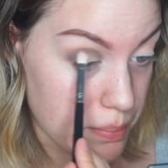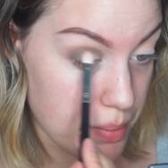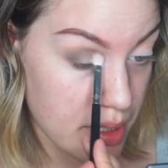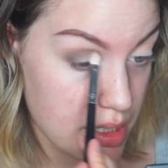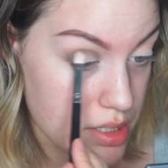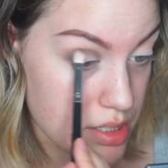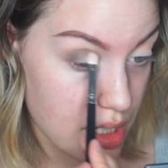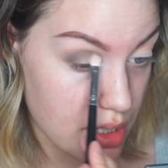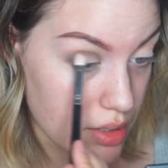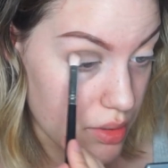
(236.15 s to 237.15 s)
best
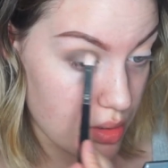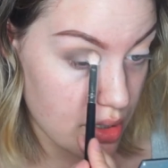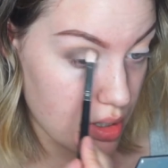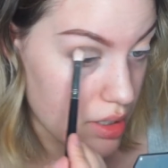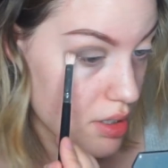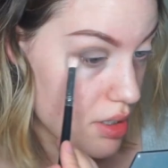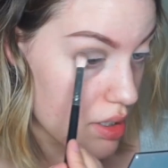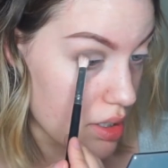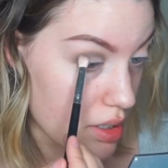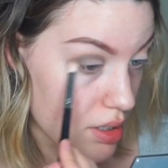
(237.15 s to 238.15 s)
shadow
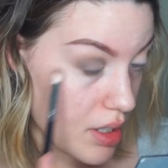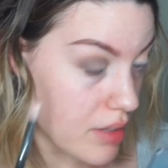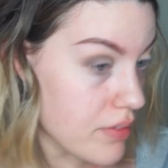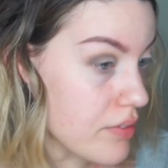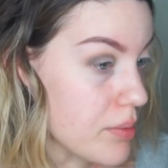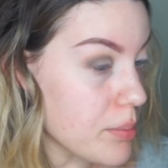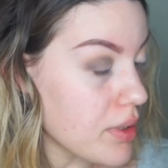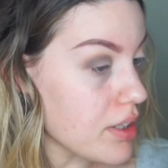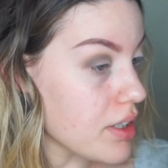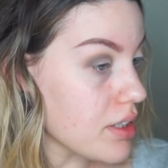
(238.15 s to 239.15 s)
I've ever
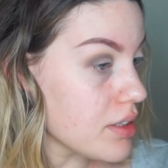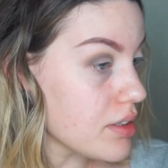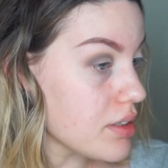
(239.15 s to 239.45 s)
blended.